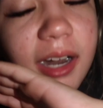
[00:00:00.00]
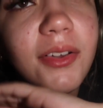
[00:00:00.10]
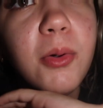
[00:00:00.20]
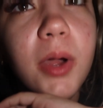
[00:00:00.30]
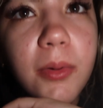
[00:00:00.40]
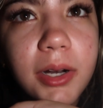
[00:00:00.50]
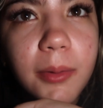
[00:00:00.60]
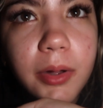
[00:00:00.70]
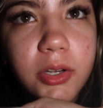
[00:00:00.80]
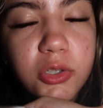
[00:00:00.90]
If I wear one,
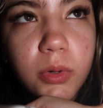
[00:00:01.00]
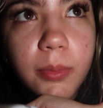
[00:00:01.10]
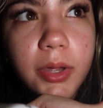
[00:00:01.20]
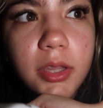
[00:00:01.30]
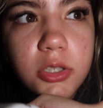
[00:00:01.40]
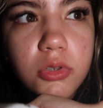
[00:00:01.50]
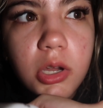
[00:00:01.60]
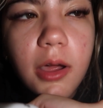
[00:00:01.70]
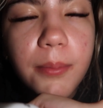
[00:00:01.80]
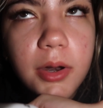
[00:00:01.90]
I'll probably just wear a bathing suit
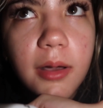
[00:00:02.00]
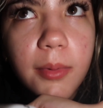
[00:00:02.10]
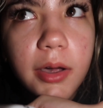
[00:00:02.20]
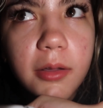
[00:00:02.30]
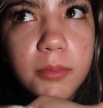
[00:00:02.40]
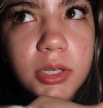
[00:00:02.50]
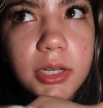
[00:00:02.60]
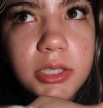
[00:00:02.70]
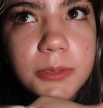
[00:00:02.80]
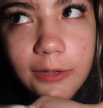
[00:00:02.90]
top and not bottoms
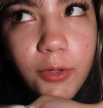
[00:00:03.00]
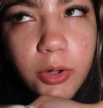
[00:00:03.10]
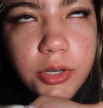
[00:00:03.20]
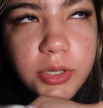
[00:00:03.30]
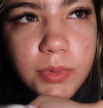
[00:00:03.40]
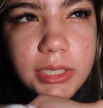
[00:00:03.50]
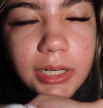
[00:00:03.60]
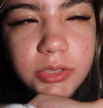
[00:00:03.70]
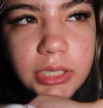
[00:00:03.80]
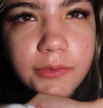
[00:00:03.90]
because if you go to someone's
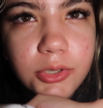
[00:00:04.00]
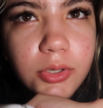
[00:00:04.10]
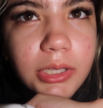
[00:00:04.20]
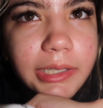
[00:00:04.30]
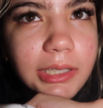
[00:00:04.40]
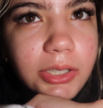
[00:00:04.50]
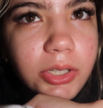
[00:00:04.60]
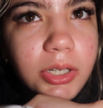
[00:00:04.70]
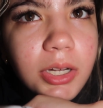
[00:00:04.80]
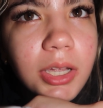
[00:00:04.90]
house after or like
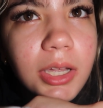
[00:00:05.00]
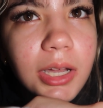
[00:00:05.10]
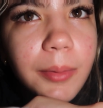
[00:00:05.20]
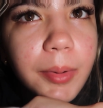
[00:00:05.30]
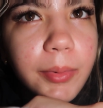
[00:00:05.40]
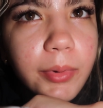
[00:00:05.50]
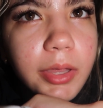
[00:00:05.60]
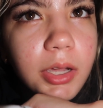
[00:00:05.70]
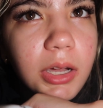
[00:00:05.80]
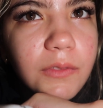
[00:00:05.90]
dinner, I'm gonna be
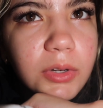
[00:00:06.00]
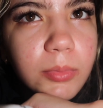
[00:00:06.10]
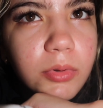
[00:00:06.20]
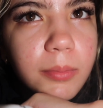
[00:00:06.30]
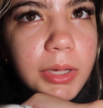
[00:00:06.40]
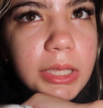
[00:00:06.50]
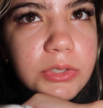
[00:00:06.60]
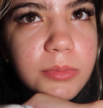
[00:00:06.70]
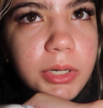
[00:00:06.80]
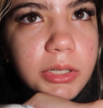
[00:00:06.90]
really uncomfortable in
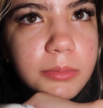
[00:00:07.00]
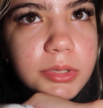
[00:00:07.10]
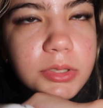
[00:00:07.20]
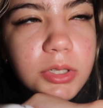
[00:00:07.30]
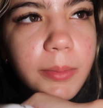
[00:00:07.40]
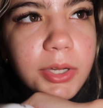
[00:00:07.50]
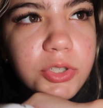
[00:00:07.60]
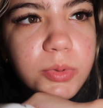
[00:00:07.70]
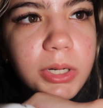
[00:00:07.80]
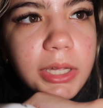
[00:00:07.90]
bathing suit bottoms. So I might
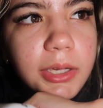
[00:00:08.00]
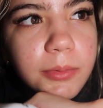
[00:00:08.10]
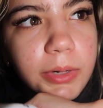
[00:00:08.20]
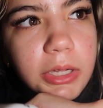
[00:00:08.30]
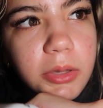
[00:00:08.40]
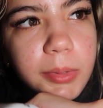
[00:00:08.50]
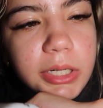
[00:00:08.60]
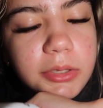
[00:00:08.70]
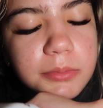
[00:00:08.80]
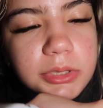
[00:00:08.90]
just wear like regular
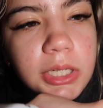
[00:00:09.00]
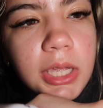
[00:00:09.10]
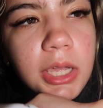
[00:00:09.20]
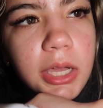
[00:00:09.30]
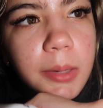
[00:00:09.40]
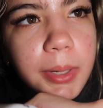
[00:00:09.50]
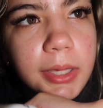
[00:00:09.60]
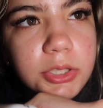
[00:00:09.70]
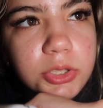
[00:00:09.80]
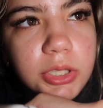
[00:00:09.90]
bottoms, a
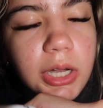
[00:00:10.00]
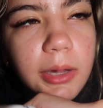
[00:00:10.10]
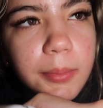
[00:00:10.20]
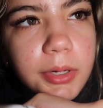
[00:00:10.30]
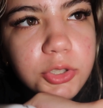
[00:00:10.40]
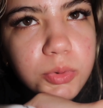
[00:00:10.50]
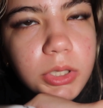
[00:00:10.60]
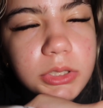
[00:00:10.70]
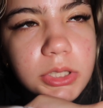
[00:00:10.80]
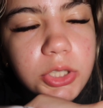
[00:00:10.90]
bathing suit top,
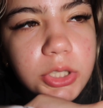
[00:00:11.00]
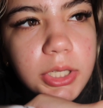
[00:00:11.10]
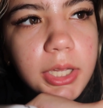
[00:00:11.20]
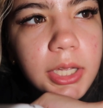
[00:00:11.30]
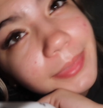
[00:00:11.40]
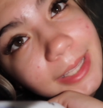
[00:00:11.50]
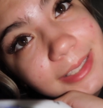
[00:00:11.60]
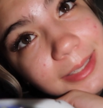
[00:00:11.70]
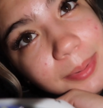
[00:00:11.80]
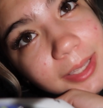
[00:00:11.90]
shorts, and a hoodie.
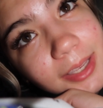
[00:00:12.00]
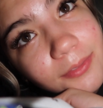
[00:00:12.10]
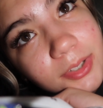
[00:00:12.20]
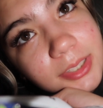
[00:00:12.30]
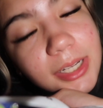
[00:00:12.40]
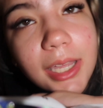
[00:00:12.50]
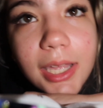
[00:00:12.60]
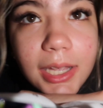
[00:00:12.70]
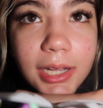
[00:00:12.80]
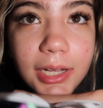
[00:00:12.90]
That's the plan for
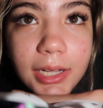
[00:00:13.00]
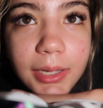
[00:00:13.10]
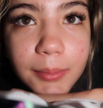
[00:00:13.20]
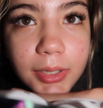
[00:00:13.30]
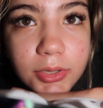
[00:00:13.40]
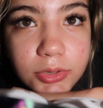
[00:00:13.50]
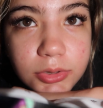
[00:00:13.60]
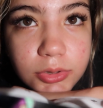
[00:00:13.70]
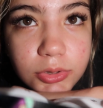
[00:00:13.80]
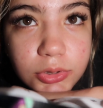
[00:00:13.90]
today. I'm
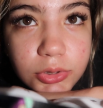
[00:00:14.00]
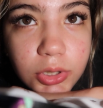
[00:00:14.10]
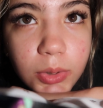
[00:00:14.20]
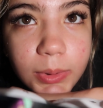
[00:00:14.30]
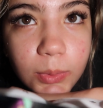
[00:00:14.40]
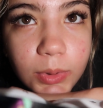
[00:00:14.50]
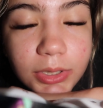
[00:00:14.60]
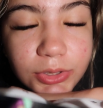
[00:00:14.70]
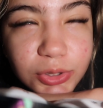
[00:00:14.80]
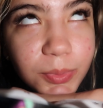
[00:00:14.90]
so
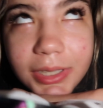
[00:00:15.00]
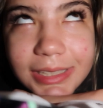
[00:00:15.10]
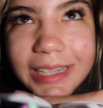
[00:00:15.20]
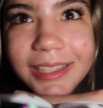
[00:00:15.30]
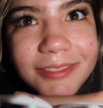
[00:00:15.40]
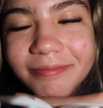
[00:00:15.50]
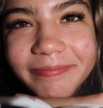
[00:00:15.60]
super excited.